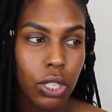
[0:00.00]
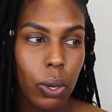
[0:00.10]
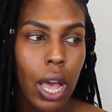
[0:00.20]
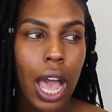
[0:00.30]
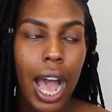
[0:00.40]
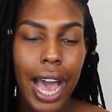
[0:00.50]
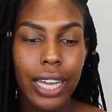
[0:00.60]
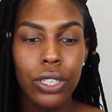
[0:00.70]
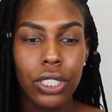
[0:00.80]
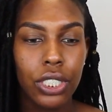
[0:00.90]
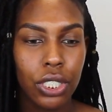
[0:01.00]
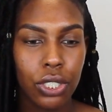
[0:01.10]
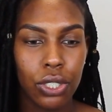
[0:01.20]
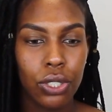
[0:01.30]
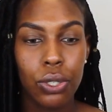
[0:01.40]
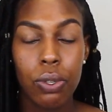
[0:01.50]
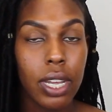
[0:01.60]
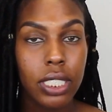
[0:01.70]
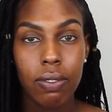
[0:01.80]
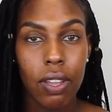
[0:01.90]
So I usually just do
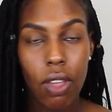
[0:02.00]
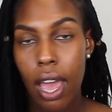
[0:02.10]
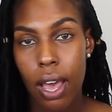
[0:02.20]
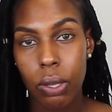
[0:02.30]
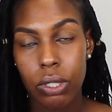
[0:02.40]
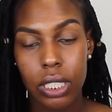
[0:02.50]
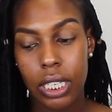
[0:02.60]
things around the house